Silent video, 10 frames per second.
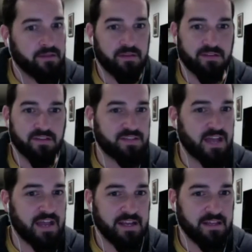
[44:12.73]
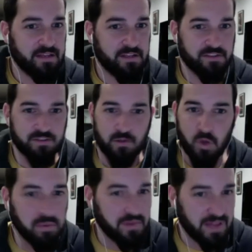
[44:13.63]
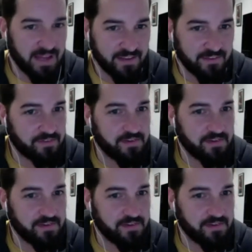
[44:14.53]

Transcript: the society that it's globalized,